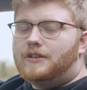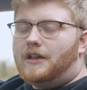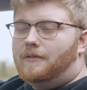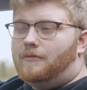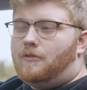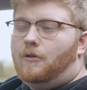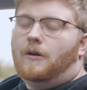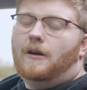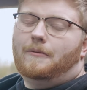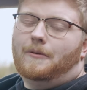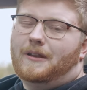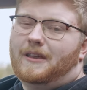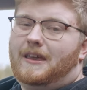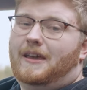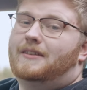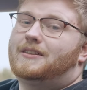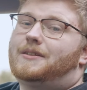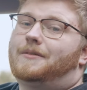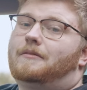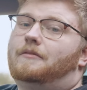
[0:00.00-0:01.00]
I quite want to
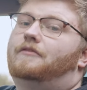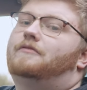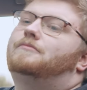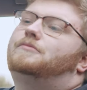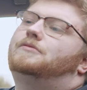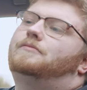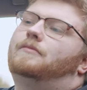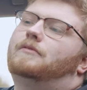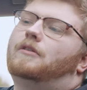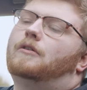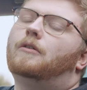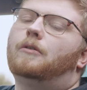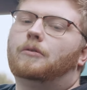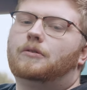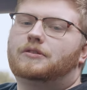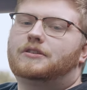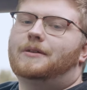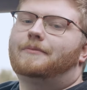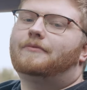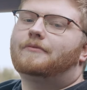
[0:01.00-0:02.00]
get something from,
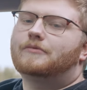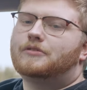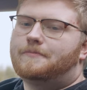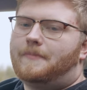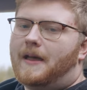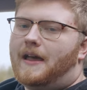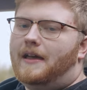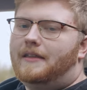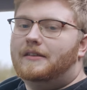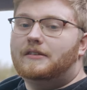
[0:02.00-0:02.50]
order some from Japan.